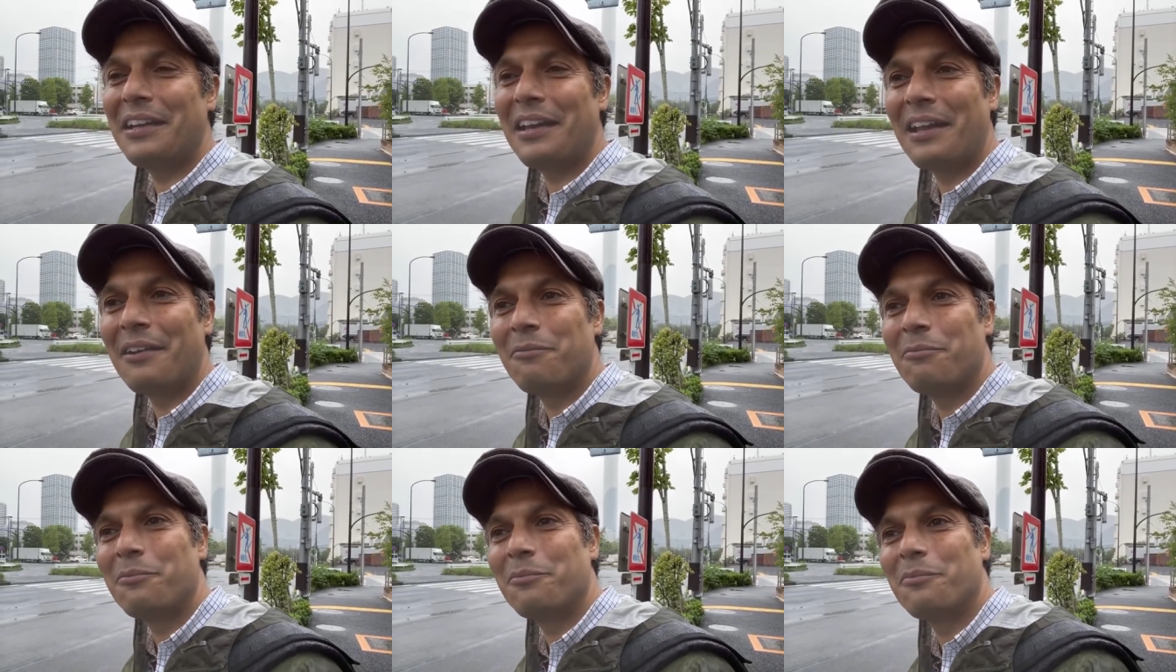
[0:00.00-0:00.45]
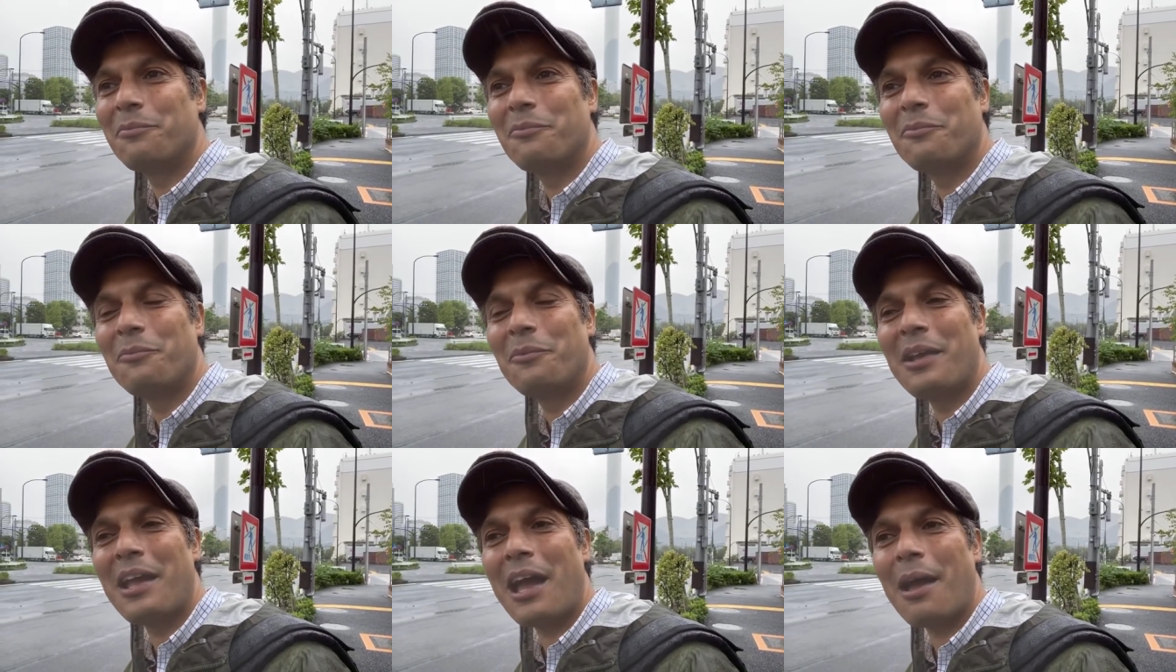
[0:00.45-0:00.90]

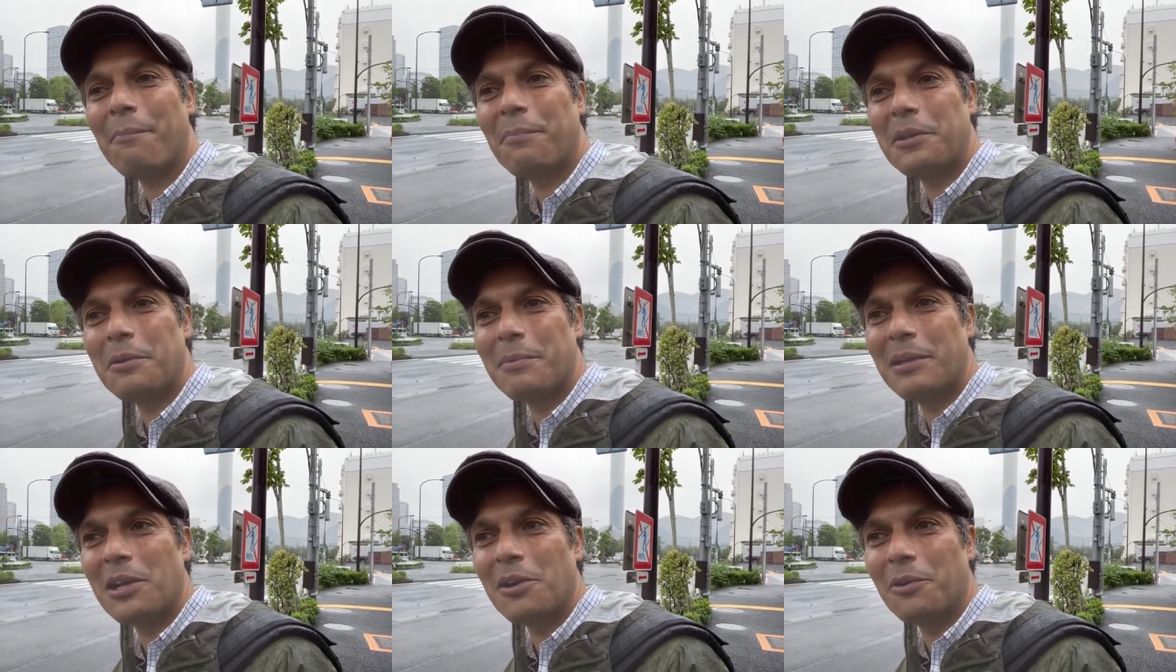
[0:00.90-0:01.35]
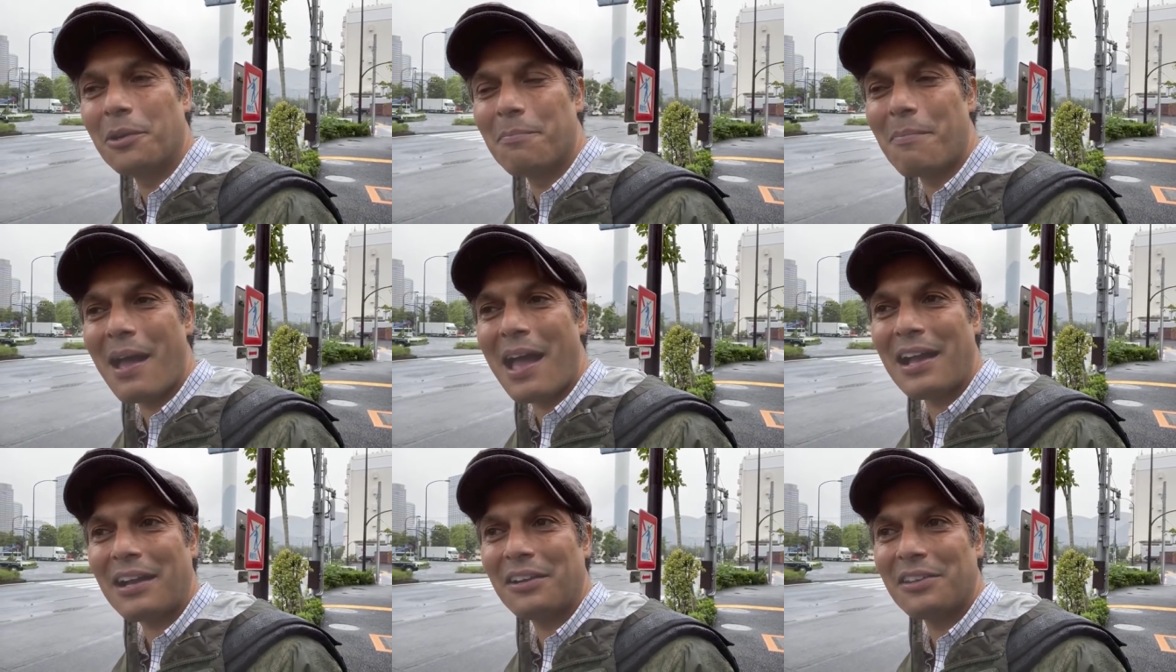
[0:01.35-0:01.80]
and we happen to be going
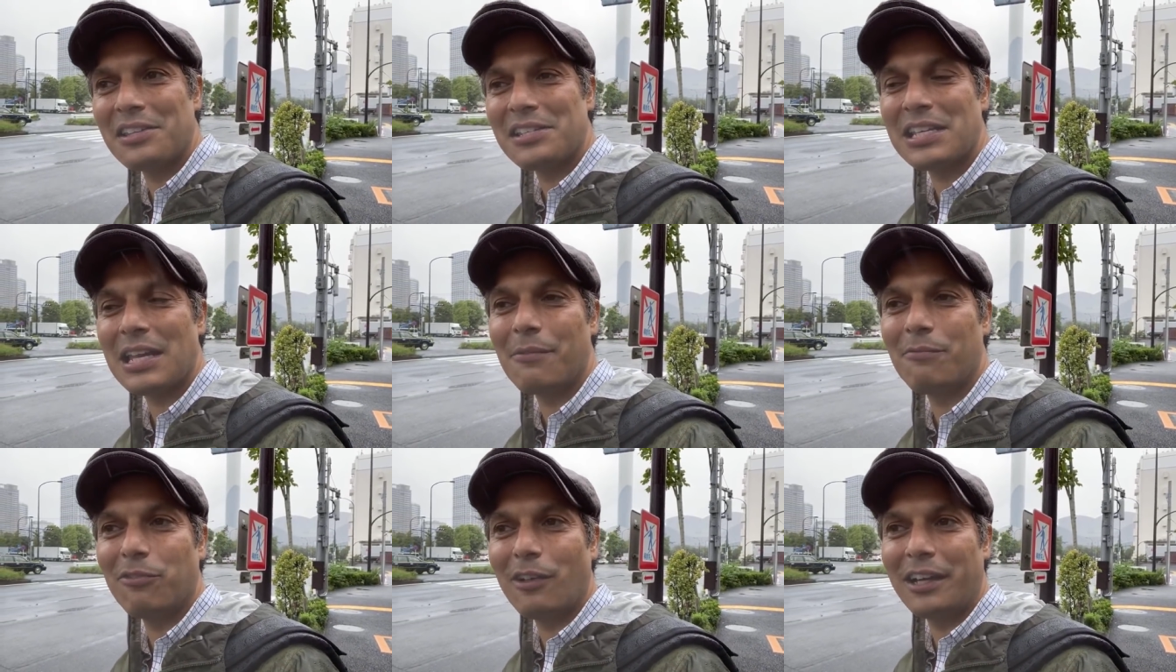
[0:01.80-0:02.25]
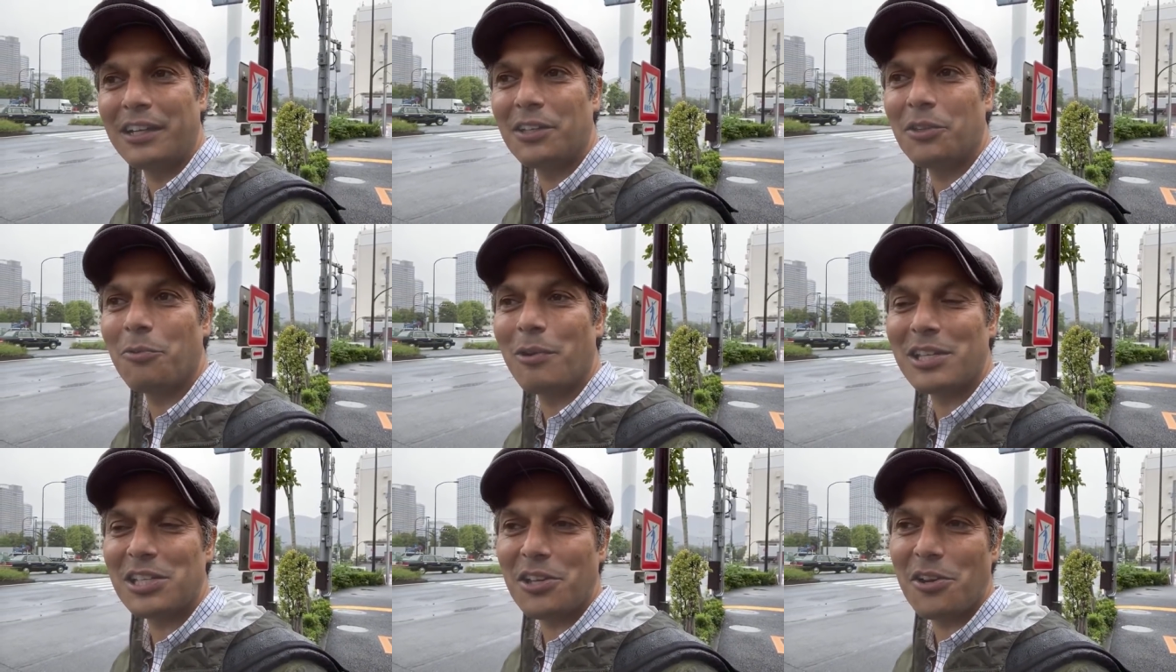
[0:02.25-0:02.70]
back on the same flight
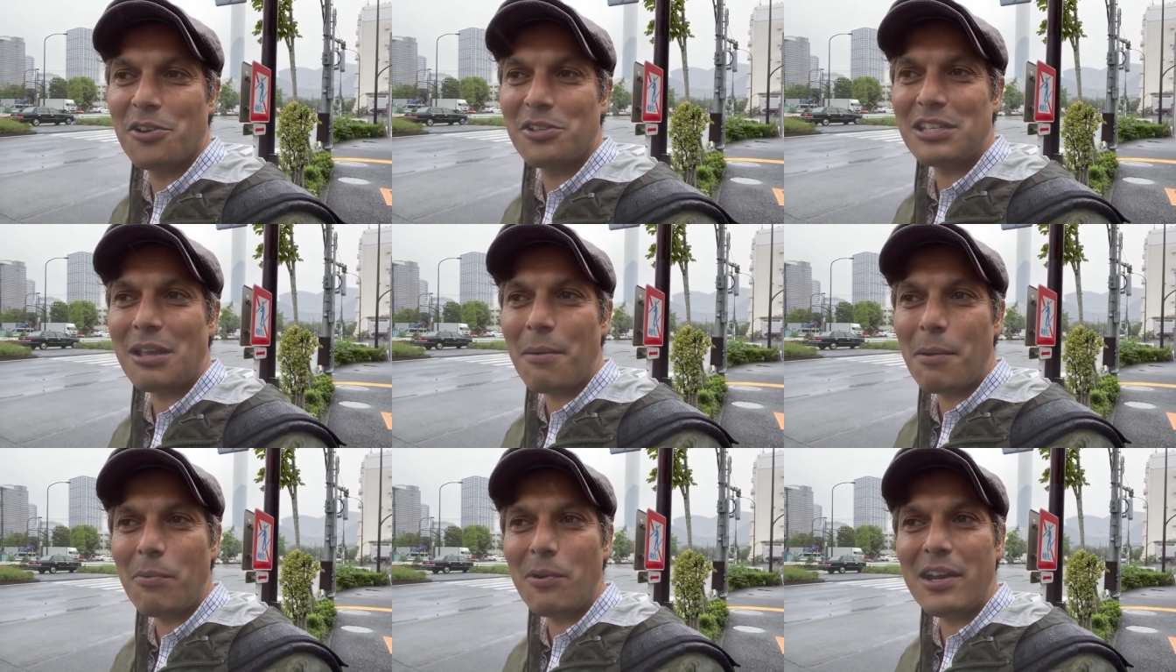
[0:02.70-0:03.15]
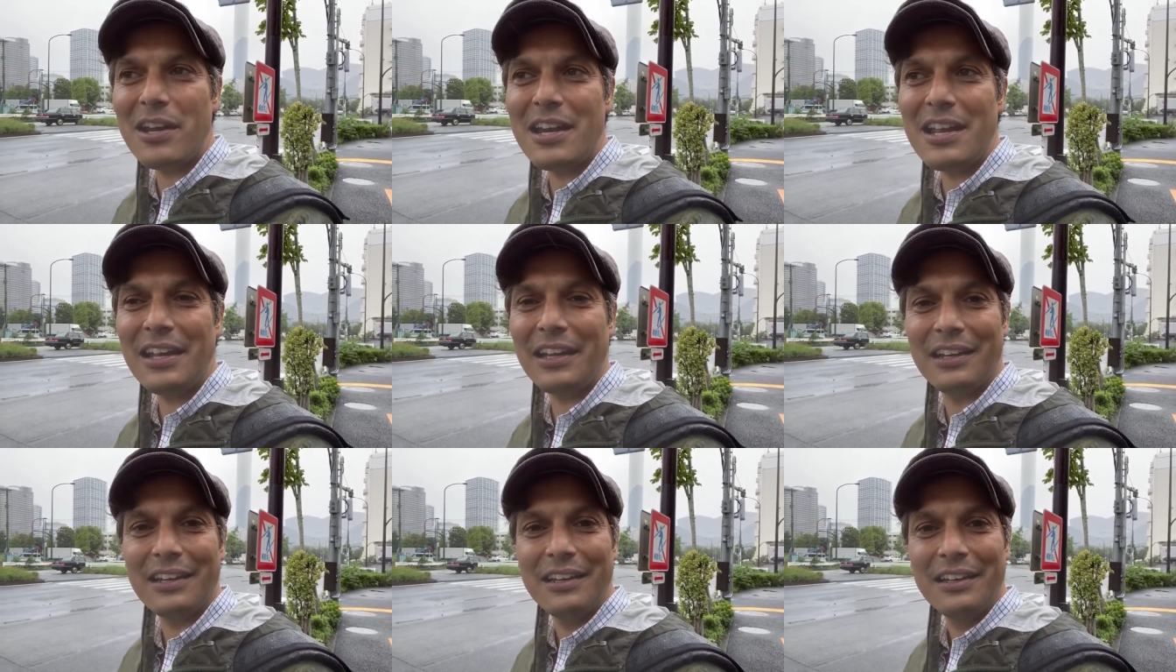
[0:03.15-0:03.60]
to the West Coast, that'd be pretty
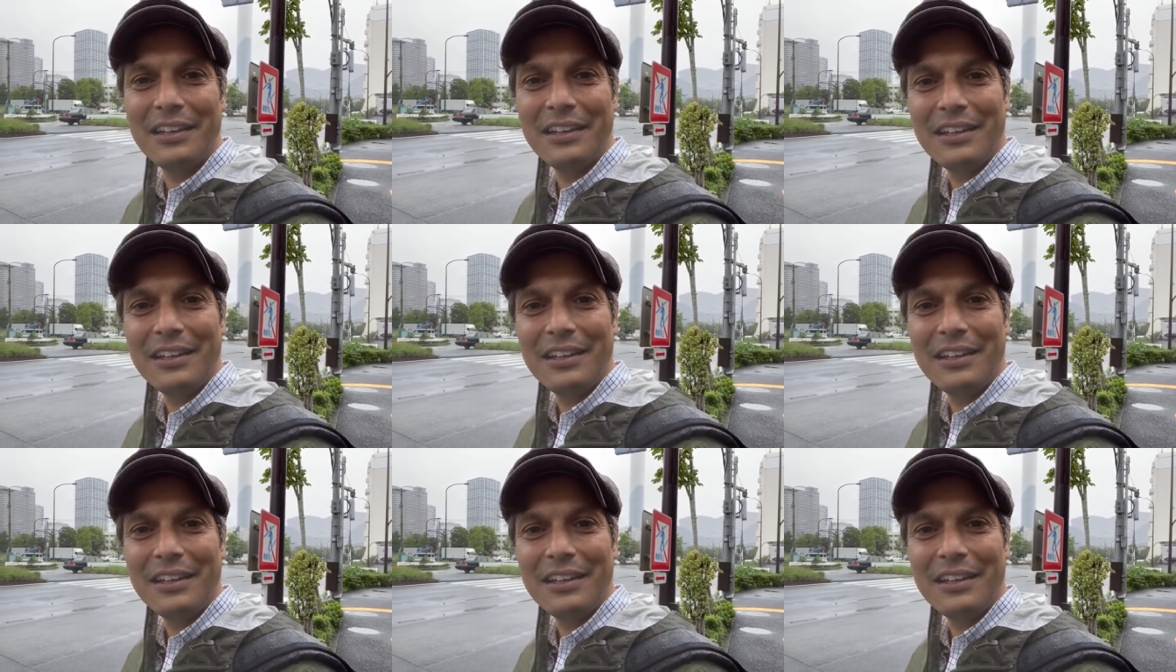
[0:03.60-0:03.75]
neat.